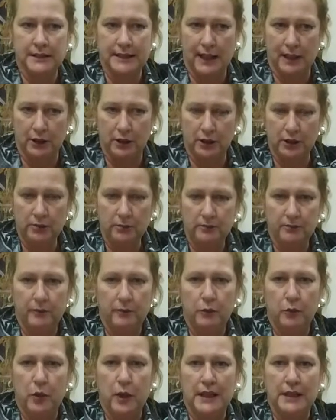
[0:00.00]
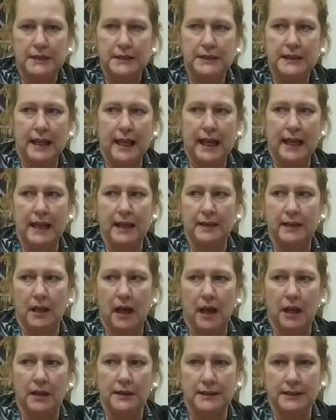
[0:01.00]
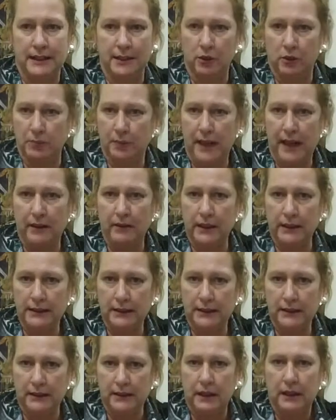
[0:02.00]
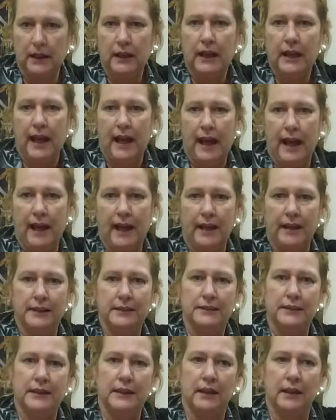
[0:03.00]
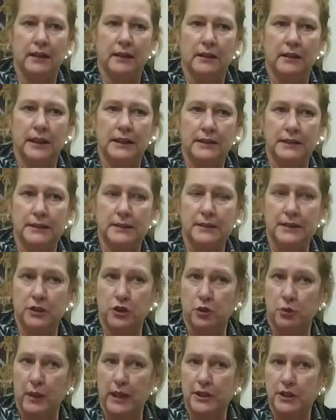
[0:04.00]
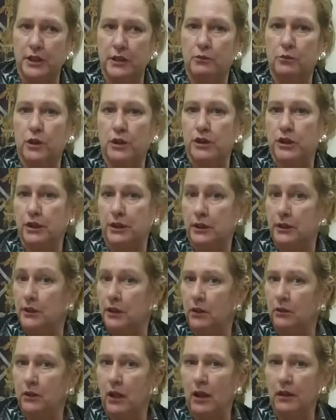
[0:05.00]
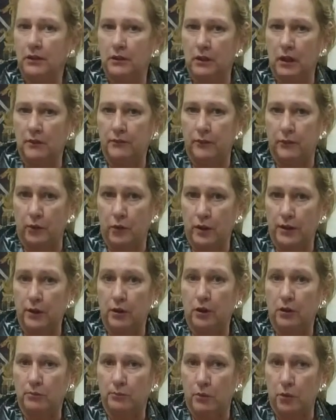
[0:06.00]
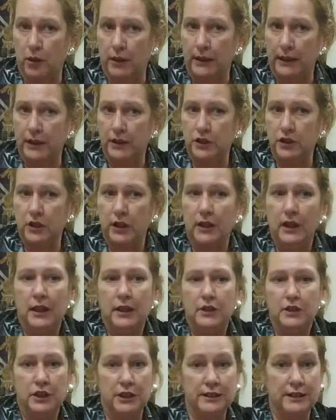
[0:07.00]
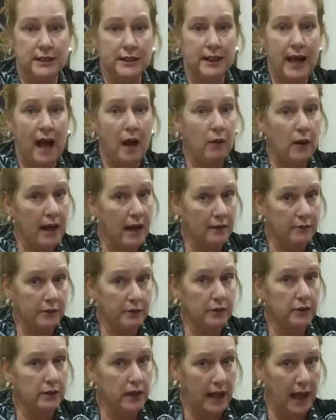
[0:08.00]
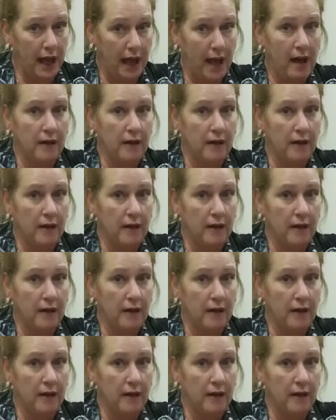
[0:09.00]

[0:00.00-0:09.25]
seller was a single parent and in a situation where she could no longer afford her mortgage. She did, however,